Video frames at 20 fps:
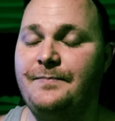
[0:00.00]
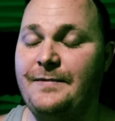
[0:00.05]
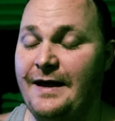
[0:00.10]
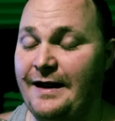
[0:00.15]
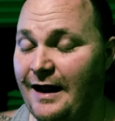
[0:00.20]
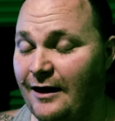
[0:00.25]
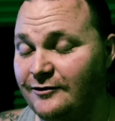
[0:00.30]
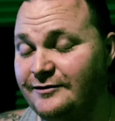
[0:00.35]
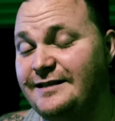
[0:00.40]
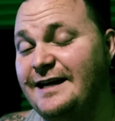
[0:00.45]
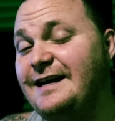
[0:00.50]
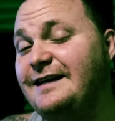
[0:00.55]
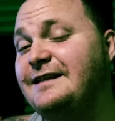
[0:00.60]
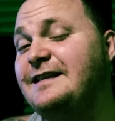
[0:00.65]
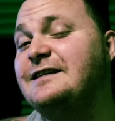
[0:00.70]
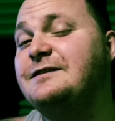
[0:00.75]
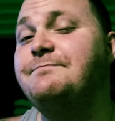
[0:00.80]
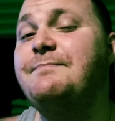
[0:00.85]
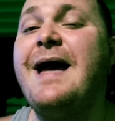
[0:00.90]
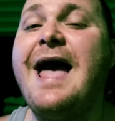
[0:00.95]
And I'll take
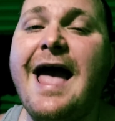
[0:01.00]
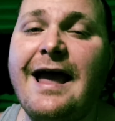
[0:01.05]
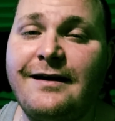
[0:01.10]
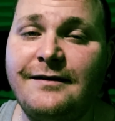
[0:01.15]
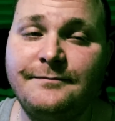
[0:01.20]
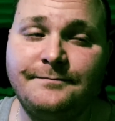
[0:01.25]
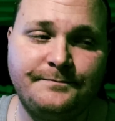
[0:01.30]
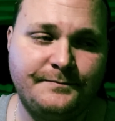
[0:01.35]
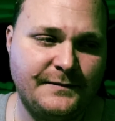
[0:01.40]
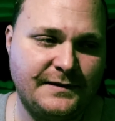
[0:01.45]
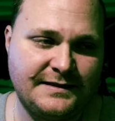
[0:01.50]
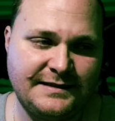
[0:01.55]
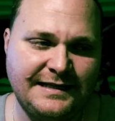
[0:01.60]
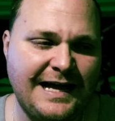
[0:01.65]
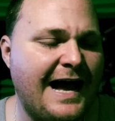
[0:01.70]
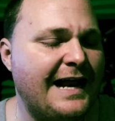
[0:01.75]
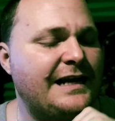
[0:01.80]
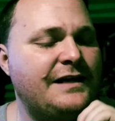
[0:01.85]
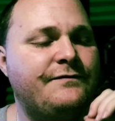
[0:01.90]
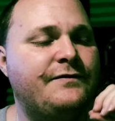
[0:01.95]
this back. It's
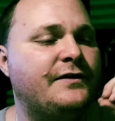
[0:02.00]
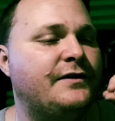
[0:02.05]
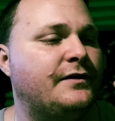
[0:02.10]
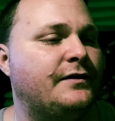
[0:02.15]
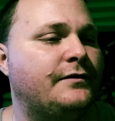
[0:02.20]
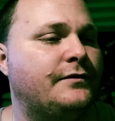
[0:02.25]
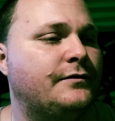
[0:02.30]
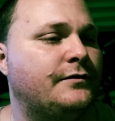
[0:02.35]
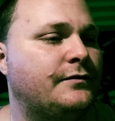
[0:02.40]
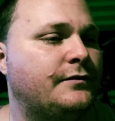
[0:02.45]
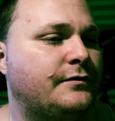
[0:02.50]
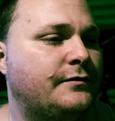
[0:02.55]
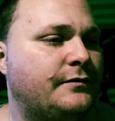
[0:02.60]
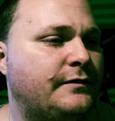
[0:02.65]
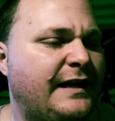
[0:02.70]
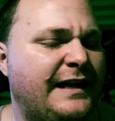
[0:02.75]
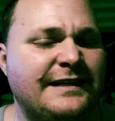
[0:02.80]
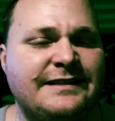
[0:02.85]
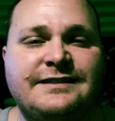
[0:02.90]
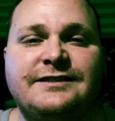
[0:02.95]
not even an
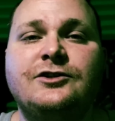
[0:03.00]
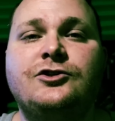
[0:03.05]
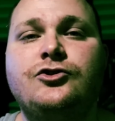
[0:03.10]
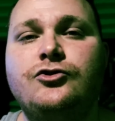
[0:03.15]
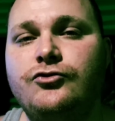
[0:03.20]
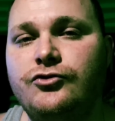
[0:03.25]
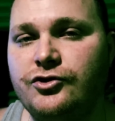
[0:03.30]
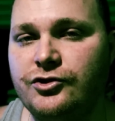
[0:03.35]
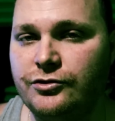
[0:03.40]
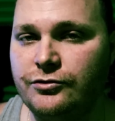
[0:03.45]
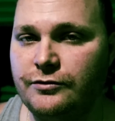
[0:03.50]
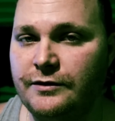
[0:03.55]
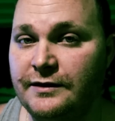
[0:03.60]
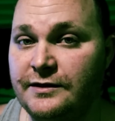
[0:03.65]
institution.